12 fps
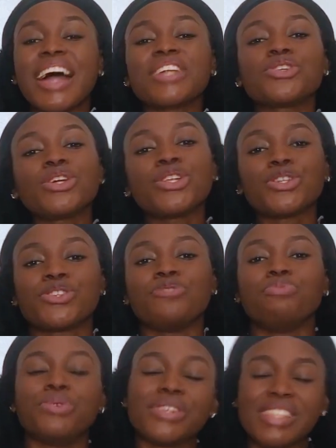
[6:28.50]
I know a lot
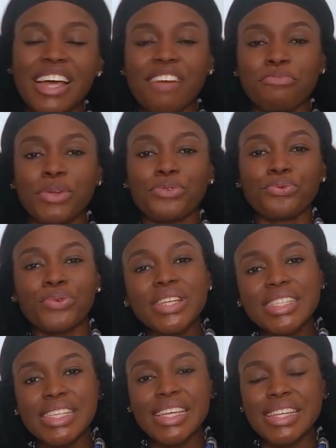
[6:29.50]
of books have been
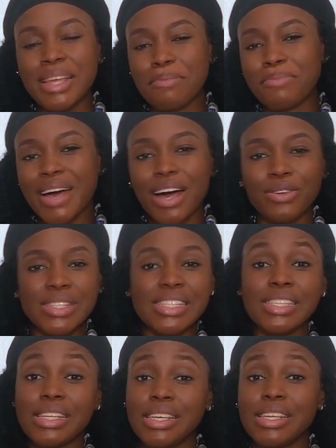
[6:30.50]
written about
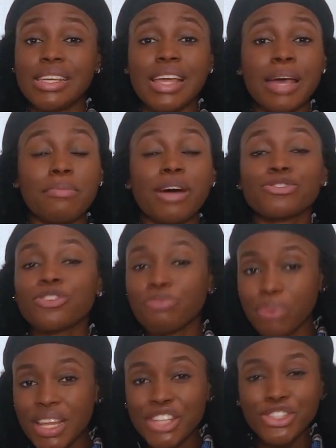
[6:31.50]
the amount
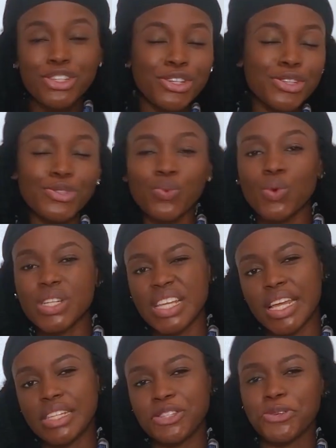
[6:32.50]
of pleasures one
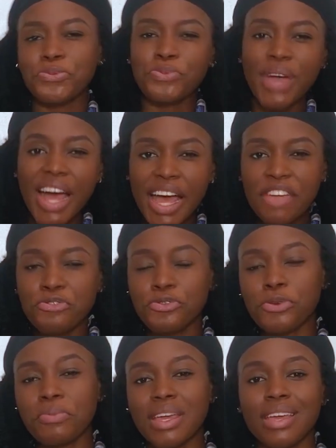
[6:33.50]
can derive
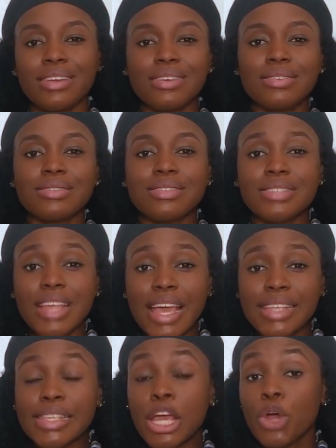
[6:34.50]
from anal
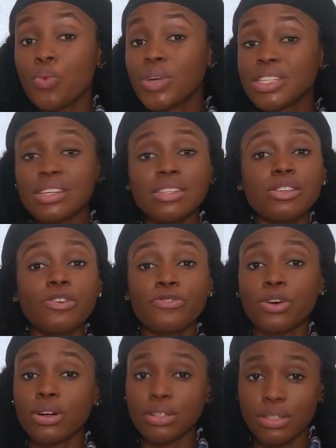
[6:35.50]
sex, which is
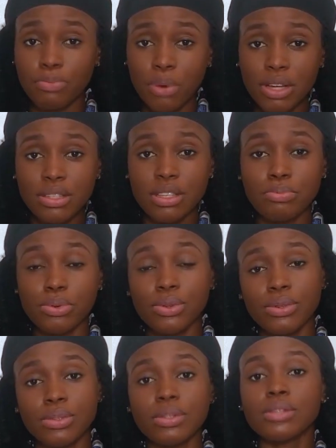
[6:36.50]
of course
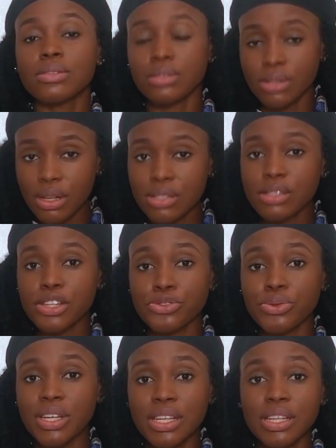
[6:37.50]
possible
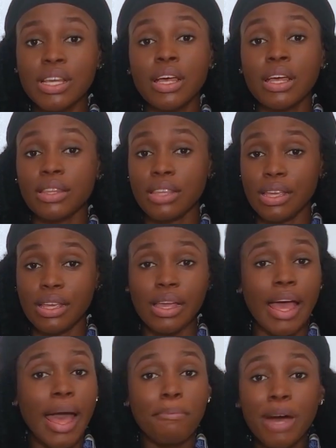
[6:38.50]
considering
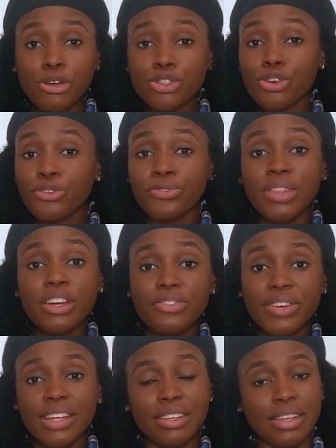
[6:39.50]
the amount of
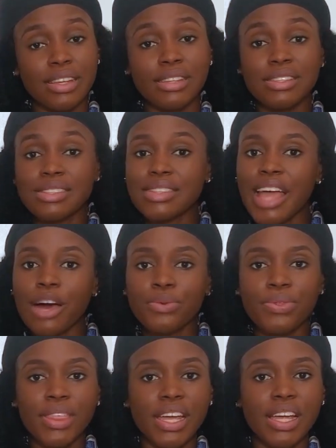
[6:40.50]
nerve endings
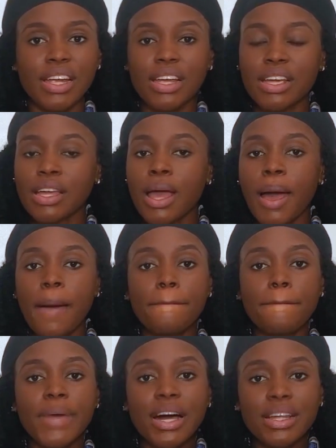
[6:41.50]
down there.
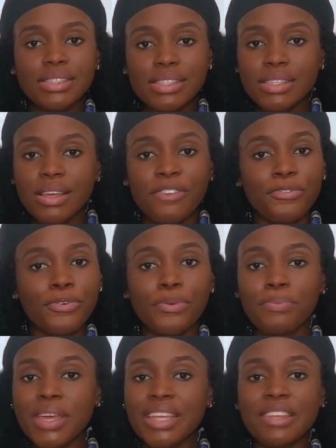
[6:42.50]
But for
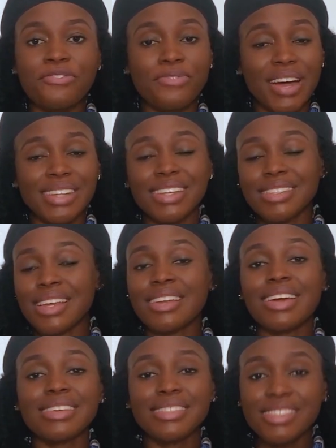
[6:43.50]
me, the fact that
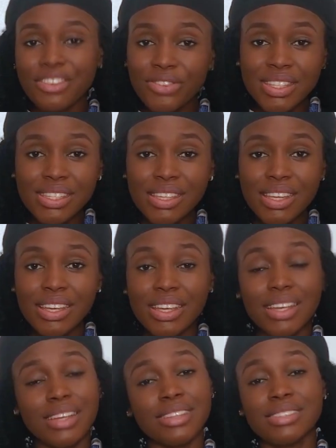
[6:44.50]
an
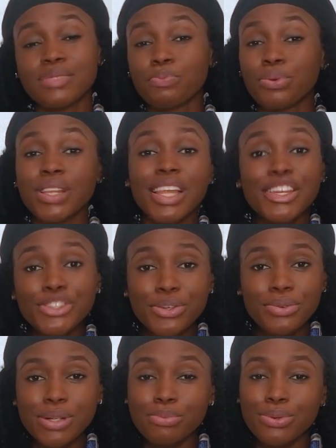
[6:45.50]
activity is
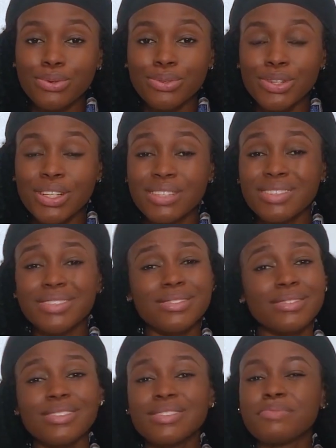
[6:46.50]
pleasurable
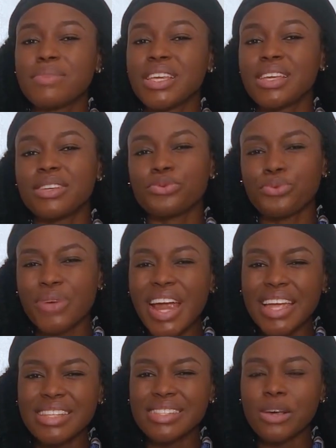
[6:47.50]
does not make it
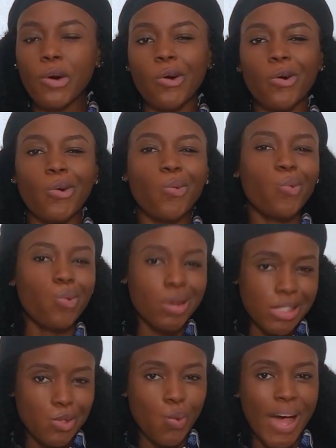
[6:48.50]
right or
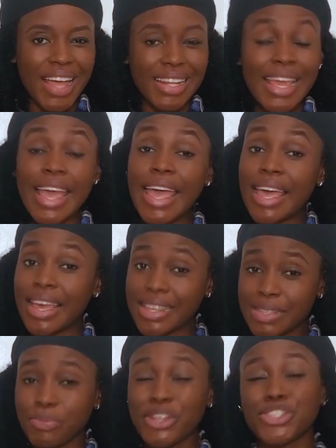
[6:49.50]
worthwhile,
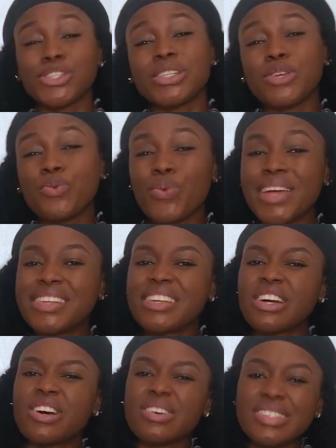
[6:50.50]
especially when
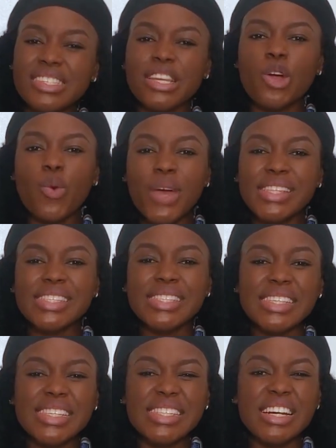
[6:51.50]
the
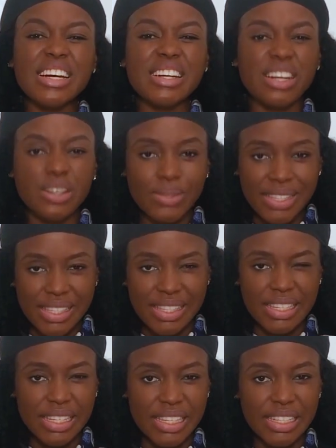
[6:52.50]
consequences are
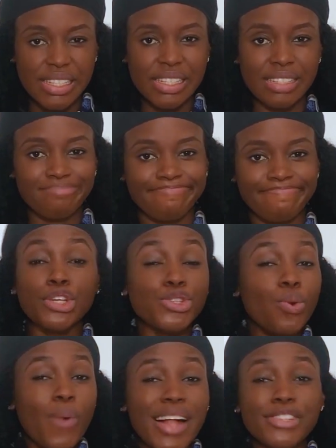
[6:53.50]
considered.
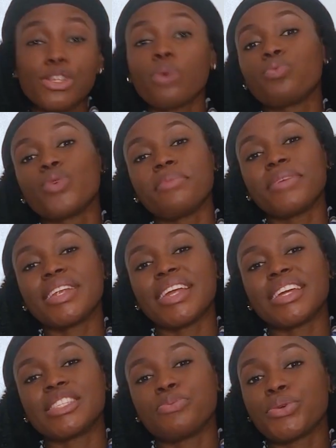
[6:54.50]
So while some women
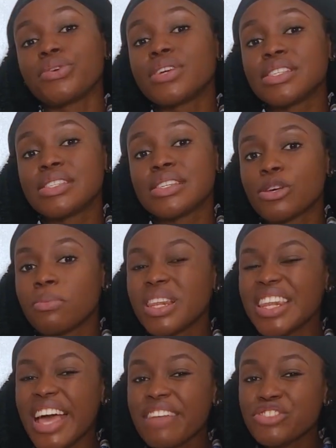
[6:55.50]
experience
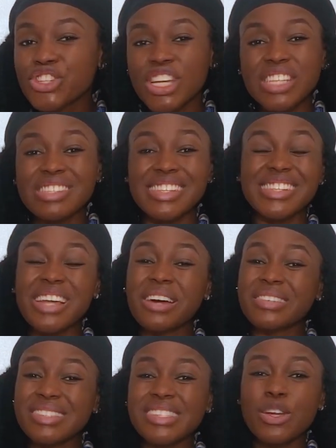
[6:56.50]
some life-changing
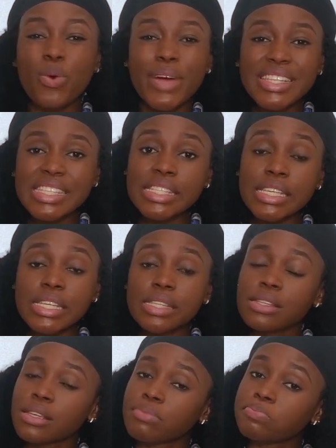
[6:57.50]

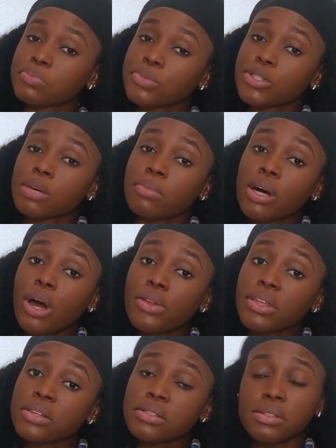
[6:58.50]
consequences, some
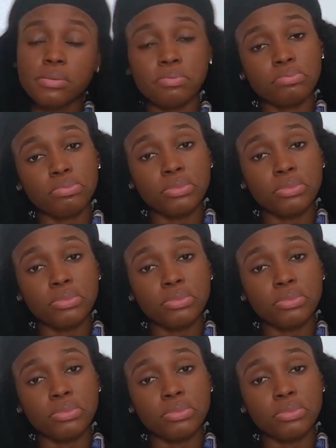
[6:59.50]
others